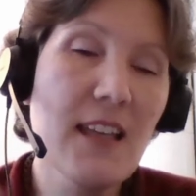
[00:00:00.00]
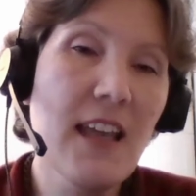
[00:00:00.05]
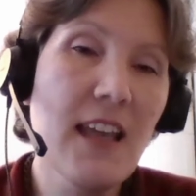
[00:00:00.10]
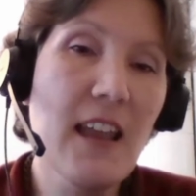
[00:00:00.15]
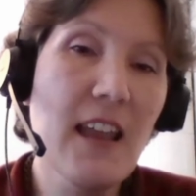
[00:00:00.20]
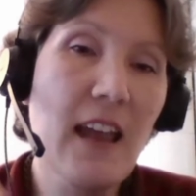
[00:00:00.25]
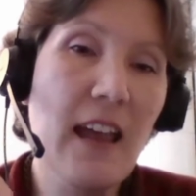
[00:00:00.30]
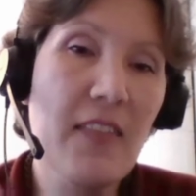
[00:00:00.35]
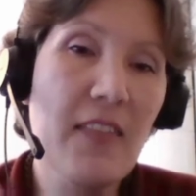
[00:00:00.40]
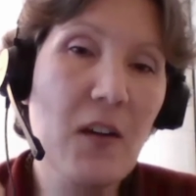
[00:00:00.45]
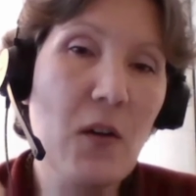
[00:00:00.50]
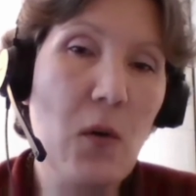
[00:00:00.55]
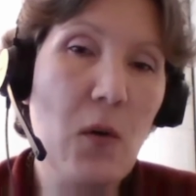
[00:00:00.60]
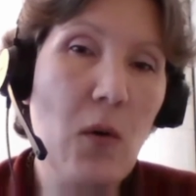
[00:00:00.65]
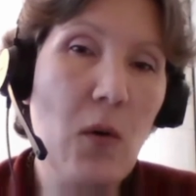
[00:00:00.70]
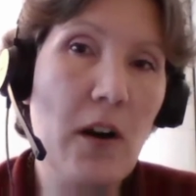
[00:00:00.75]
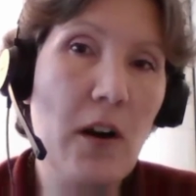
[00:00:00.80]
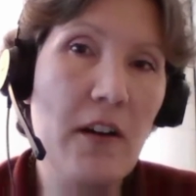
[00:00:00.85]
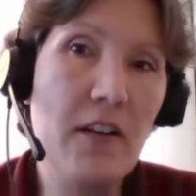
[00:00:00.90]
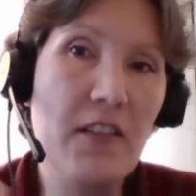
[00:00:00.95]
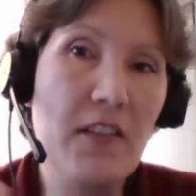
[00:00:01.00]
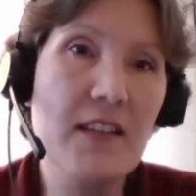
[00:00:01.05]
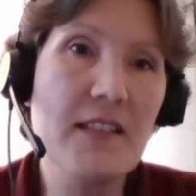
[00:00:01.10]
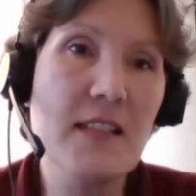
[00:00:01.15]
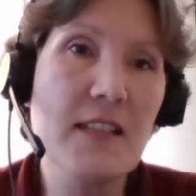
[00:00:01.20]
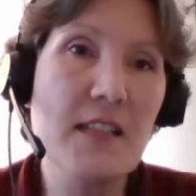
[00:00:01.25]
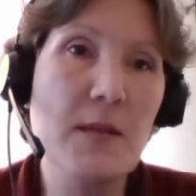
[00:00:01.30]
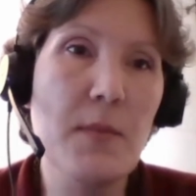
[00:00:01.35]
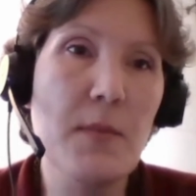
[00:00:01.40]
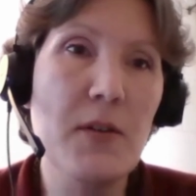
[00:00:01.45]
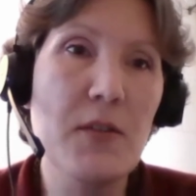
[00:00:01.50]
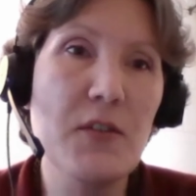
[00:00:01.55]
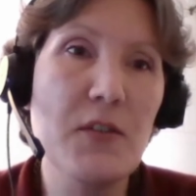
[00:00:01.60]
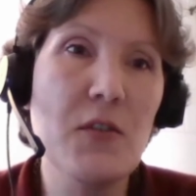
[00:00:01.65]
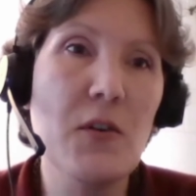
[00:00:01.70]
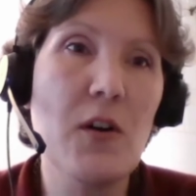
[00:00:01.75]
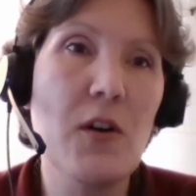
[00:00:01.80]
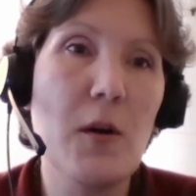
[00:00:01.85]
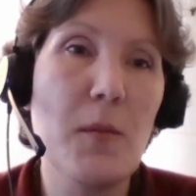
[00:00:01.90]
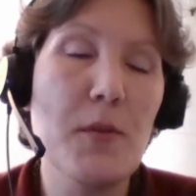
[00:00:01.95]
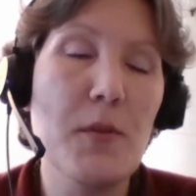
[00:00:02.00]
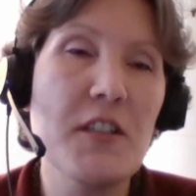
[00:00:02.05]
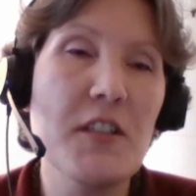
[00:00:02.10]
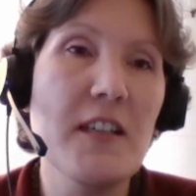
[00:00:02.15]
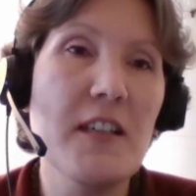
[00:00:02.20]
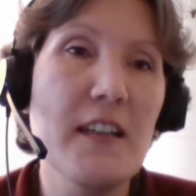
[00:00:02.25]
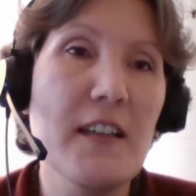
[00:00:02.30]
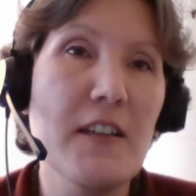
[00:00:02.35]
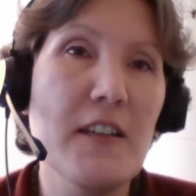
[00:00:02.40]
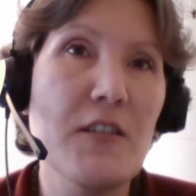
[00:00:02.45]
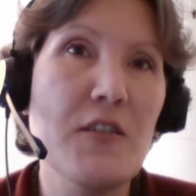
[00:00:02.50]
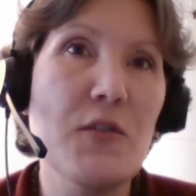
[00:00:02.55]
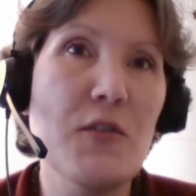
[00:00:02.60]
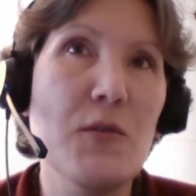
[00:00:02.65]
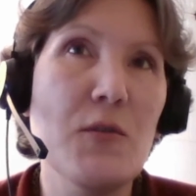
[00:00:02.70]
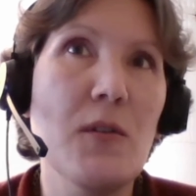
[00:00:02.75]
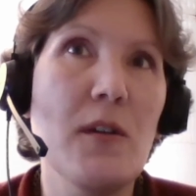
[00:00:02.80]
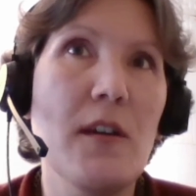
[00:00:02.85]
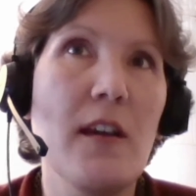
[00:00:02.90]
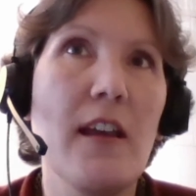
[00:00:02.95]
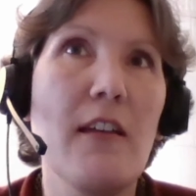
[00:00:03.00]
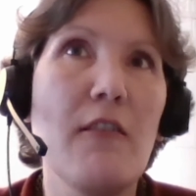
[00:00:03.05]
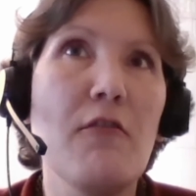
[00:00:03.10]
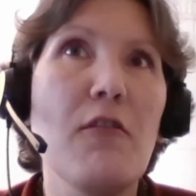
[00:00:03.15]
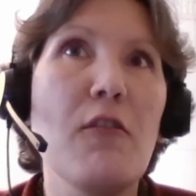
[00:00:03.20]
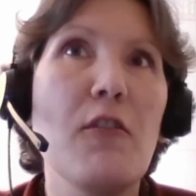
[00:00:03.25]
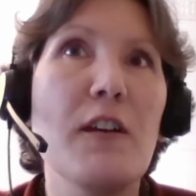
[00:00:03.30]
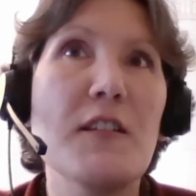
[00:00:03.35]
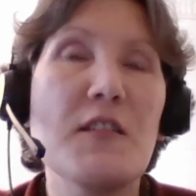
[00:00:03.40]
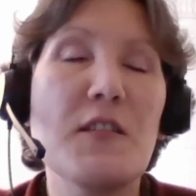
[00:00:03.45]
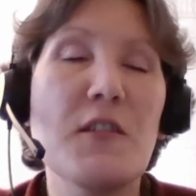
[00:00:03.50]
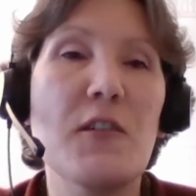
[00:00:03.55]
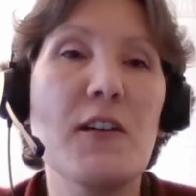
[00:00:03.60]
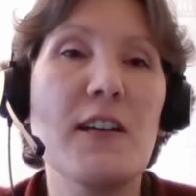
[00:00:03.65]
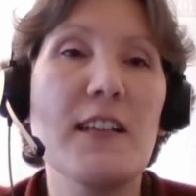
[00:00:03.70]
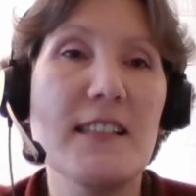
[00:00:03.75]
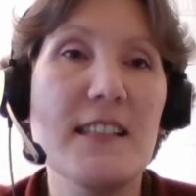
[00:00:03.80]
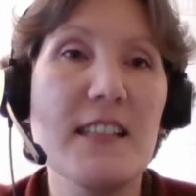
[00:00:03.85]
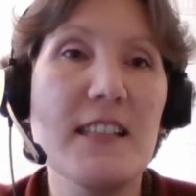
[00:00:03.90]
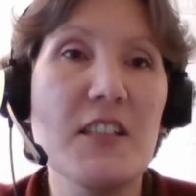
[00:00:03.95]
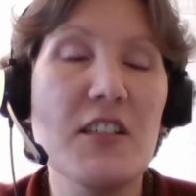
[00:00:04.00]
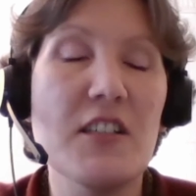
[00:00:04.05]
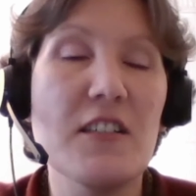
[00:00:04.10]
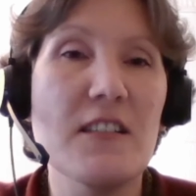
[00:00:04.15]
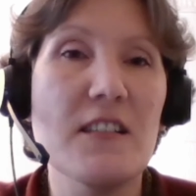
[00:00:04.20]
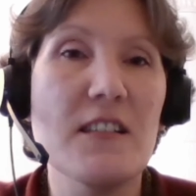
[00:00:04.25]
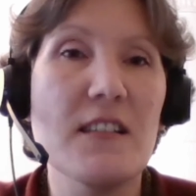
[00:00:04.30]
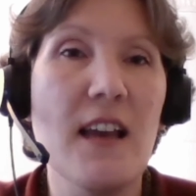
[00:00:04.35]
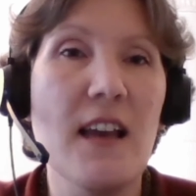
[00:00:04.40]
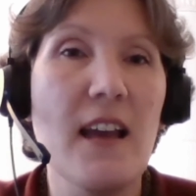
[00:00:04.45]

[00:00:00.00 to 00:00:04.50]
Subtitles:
At the core, this is about your opportunity to influence your decisions